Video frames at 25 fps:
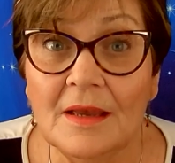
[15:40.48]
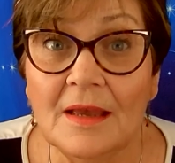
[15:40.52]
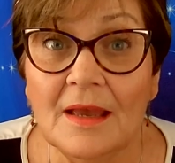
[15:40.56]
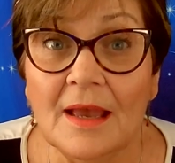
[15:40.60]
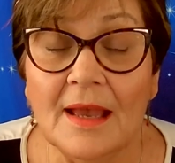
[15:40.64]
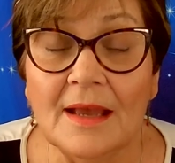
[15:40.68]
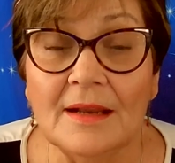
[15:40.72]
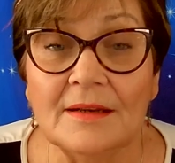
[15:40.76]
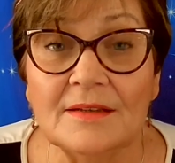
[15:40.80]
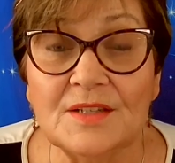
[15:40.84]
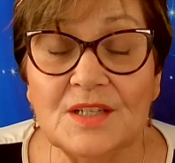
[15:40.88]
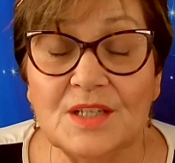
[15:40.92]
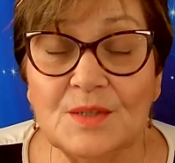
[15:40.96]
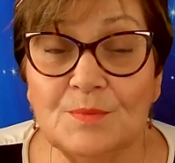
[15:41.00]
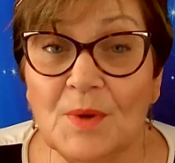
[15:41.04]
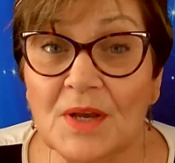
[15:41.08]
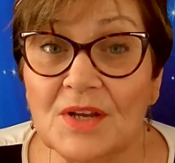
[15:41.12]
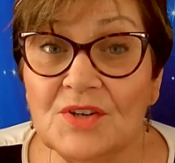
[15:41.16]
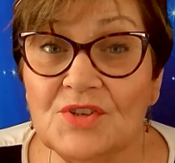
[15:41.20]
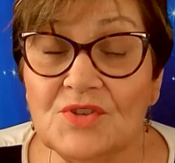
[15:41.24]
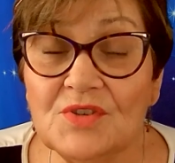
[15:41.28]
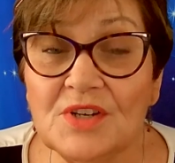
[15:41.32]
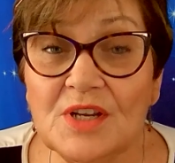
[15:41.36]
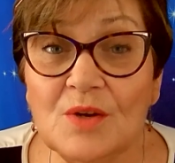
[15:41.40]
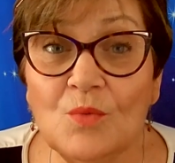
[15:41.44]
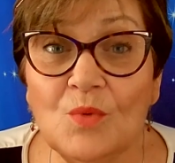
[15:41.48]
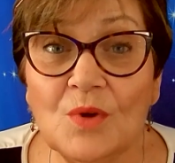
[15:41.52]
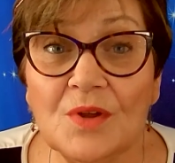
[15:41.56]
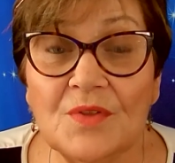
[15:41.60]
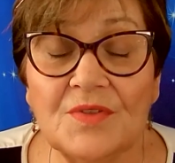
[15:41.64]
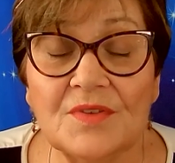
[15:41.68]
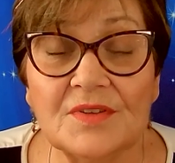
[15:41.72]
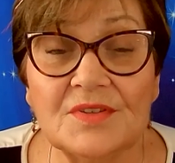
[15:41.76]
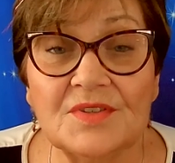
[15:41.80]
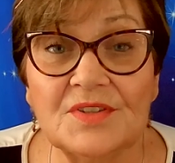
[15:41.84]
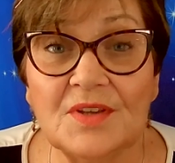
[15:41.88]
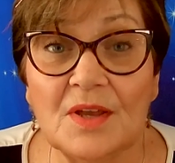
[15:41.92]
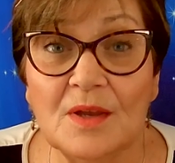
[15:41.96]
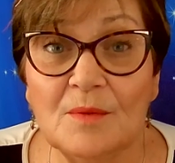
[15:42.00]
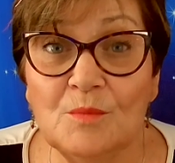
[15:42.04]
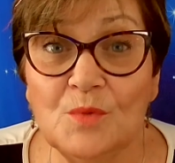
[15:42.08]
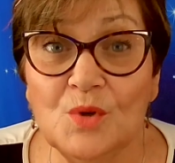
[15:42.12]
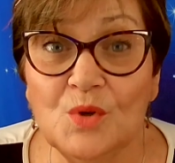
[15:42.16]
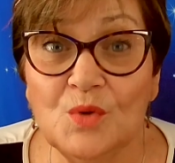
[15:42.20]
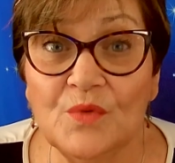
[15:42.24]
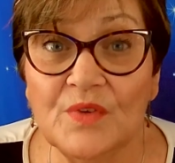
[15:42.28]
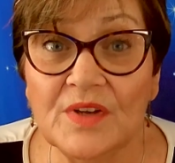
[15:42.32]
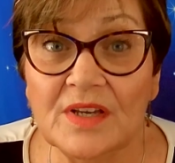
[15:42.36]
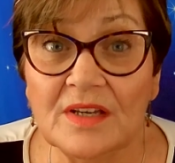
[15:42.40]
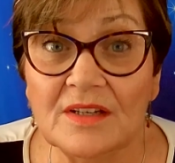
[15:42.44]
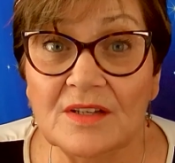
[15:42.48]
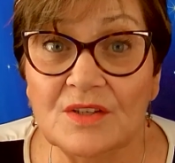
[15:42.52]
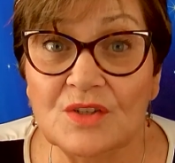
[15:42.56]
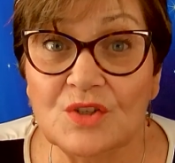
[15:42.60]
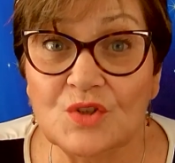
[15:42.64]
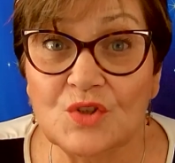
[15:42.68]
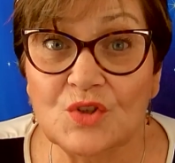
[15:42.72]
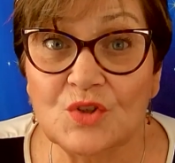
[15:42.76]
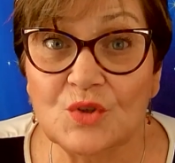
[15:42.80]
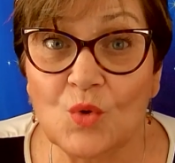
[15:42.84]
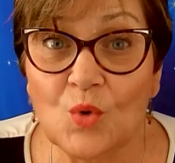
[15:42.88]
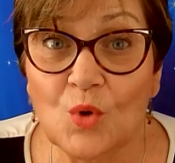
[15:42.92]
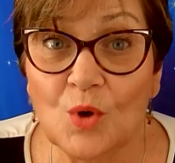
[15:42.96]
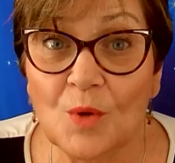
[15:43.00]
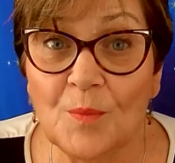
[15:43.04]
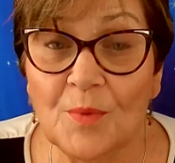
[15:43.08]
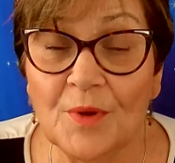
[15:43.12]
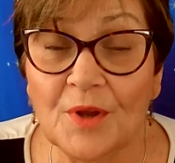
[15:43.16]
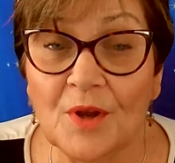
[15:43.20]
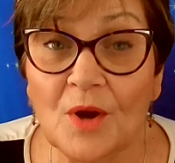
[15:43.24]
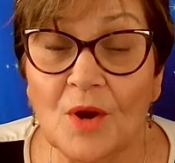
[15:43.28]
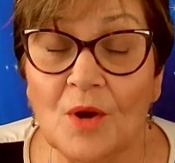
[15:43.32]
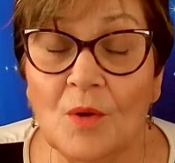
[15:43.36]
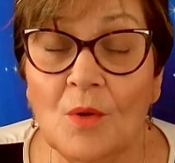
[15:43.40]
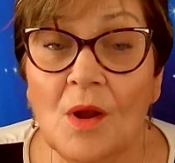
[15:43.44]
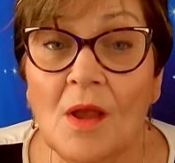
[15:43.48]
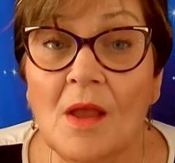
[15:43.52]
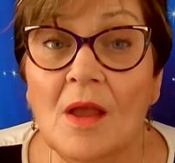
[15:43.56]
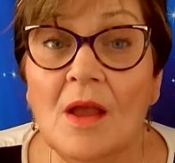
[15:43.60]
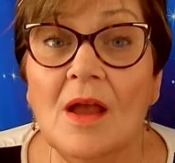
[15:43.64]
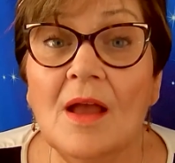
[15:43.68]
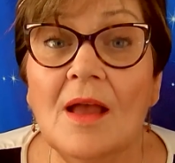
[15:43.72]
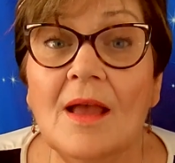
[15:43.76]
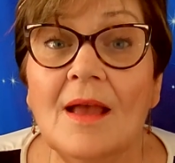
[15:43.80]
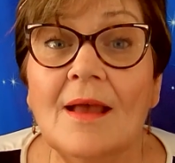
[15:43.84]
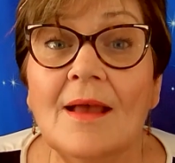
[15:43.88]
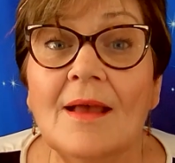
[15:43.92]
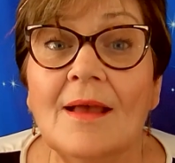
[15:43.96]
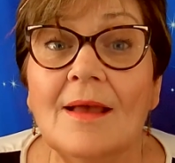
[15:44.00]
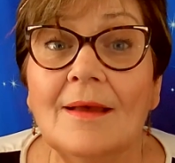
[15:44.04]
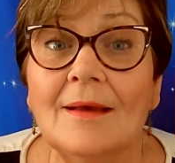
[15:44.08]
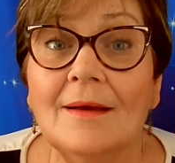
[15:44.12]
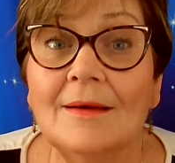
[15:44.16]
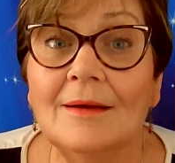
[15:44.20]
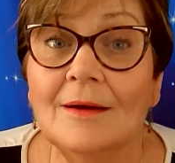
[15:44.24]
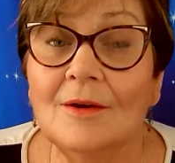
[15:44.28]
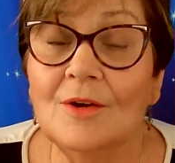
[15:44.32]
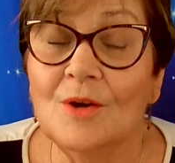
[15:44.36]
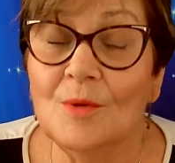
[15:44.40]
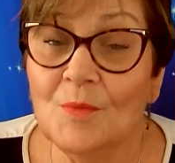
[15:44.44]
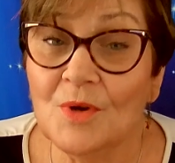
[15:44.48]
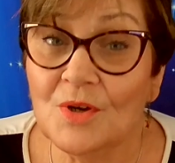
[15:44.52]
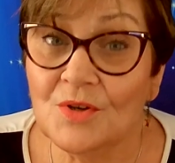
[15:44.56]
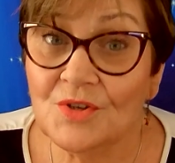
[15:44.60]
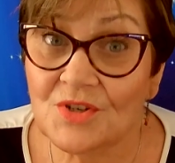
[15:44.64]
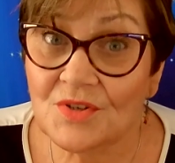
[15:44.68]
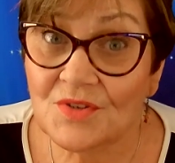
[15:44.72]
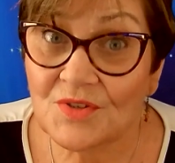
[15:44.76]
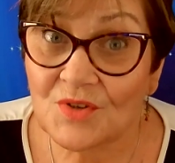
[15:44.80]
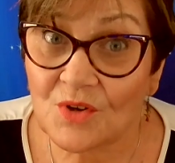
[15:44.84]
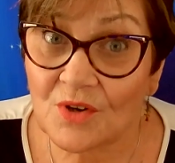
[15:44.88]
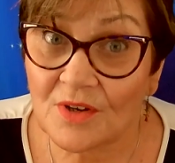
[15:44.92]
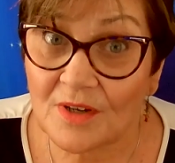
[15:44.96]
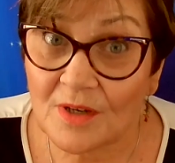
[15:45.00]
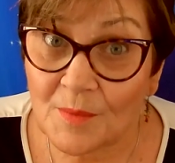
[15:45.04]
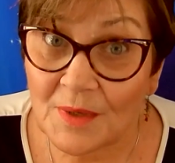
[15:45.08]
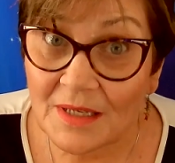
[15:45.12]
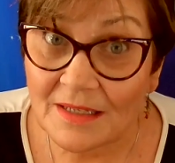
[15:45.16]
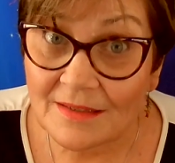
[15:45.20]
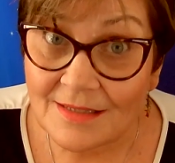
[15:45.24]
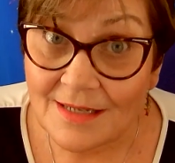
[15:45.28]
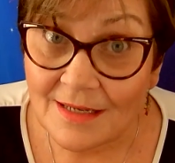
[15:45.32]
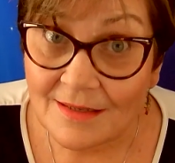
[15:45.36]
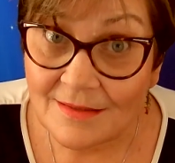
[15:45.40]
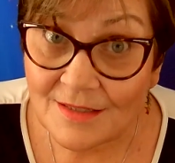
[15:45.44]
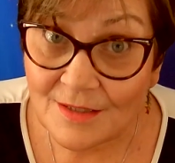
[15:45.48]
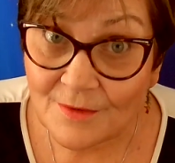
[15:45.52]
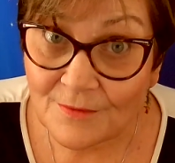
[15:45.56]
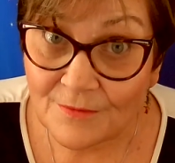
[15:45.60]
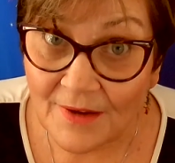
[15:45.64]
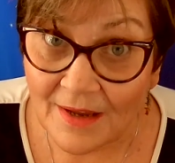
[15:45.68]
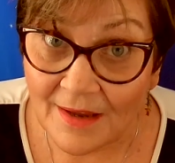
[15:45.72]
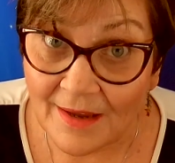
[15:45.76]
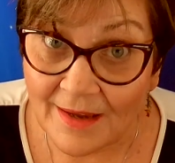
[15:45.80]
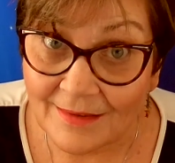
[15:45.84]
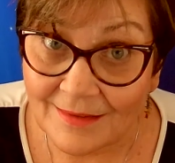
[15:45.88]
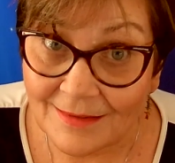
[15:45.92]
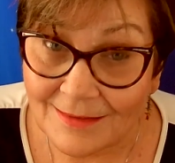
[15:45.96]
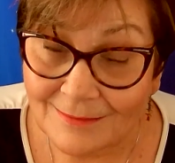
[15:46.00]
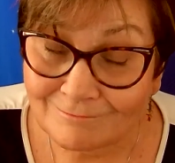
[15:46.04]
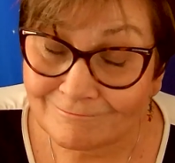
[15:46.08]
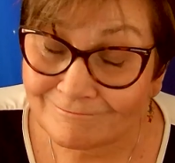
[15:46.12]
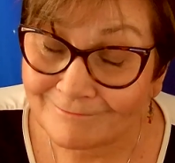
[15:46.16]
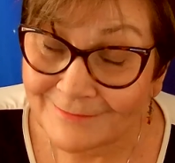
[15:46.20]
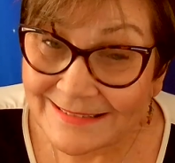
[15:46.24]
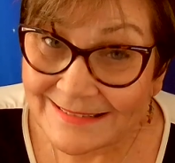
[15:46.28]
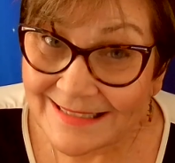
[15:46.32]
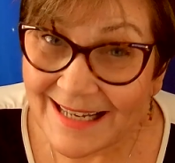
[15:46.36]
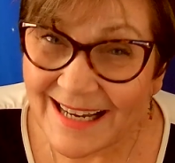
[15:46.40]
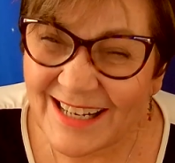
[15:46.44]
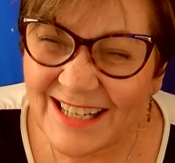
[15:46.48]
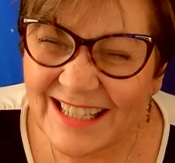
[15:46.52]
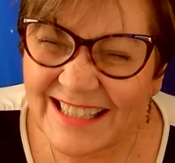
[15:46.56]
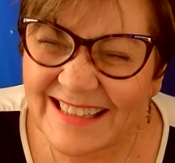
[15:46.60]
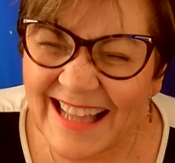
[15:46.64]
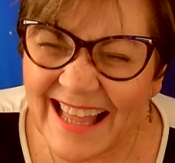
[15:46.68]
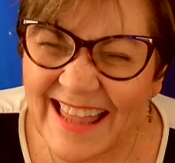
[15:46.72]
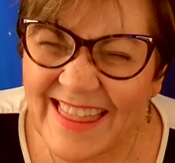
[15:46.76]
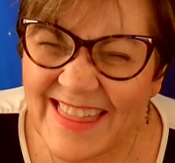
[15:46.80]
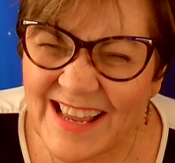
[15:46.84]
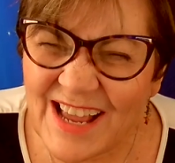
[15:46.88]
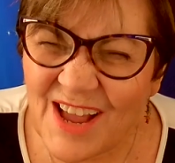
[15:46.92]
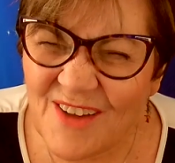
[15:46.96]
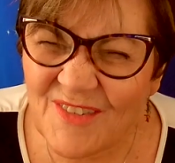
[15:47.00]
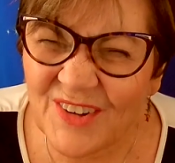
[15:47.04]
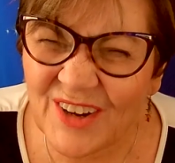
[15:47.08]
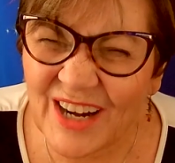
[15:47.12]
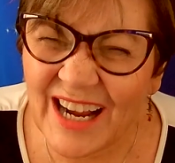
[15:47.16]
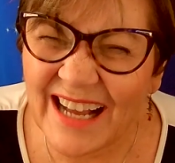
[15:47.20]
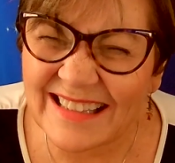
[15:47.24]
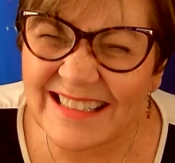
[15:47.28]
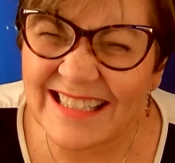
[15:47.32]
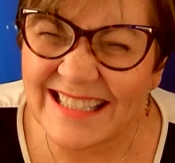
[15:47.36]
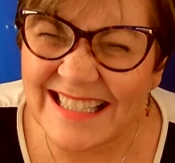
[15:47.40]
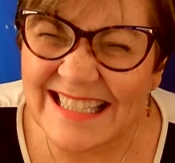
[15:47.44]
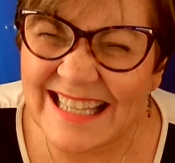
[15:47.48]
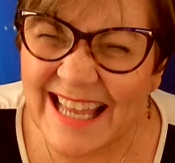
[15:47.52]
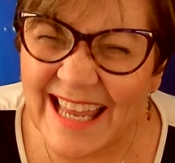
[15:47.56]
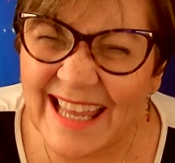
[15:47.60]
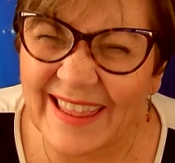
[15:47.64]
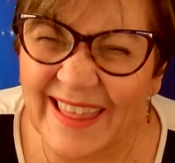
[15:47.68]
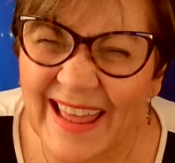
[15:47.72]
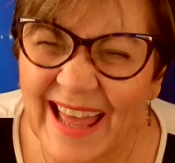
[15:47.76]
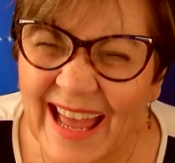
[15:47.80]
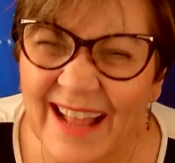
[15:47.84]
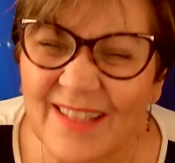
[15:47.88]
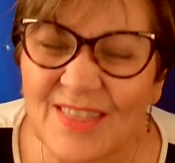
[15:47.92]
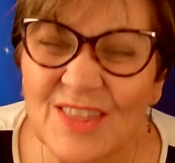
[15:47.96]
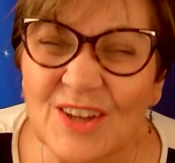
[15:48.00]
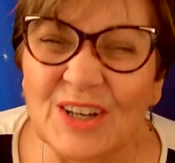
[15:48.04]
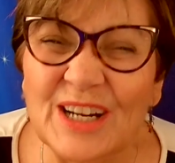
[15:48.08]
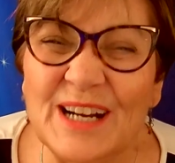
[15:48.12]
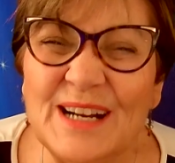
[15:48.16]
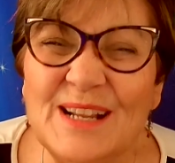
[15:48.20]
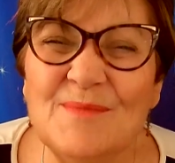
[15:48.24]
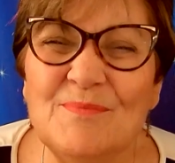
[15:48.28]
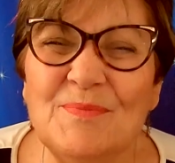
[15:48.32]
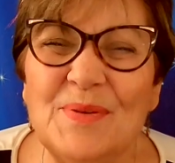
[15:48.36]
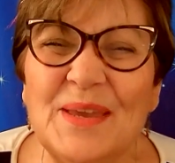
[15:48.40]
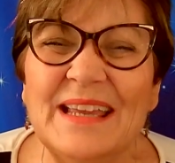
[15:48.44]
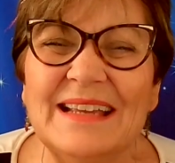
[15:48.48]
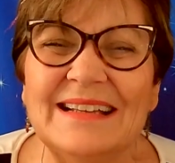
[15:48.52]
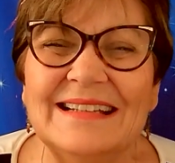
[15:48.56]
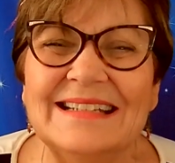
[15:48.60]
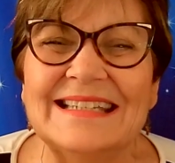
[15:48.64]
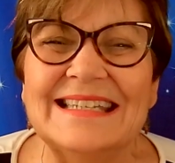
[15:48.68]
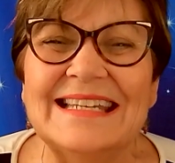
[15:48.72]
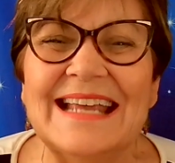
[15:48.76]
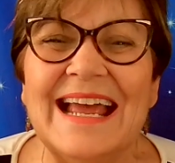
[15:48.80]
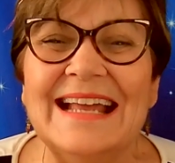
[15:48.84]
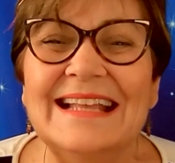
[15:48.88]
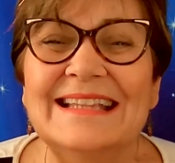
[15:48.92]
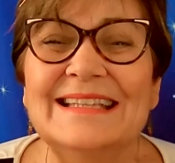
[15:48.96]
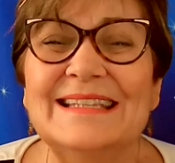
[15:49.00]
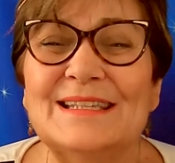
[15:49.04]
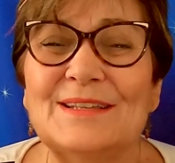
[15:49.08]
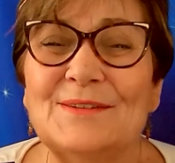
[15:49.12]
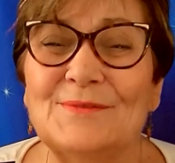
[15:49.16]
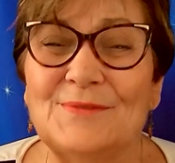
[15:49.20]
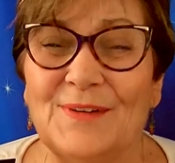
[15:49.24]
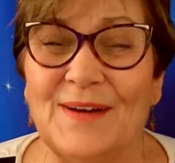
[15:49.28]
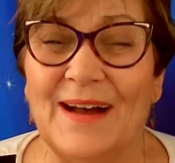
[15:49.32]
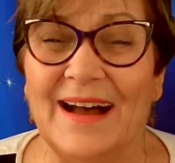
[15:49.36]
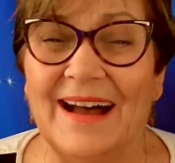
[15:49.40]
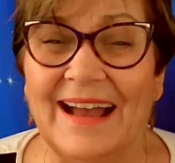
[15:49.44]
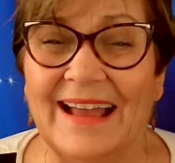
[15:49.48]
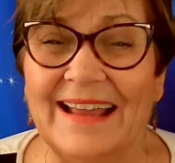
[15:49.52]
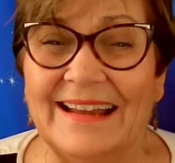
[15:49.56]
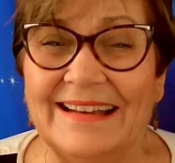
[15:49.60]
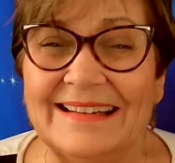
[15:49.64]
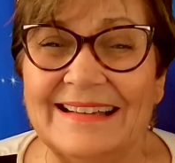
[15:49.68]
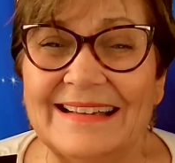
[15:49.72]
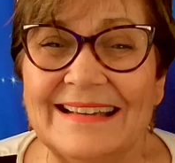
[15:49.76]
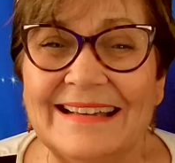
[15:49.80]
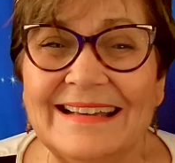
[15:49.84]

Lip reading: And especially with the sun moving into Scorpio, our emotions are going to be intensified. I think I forgot to say that. They're going to be intensified.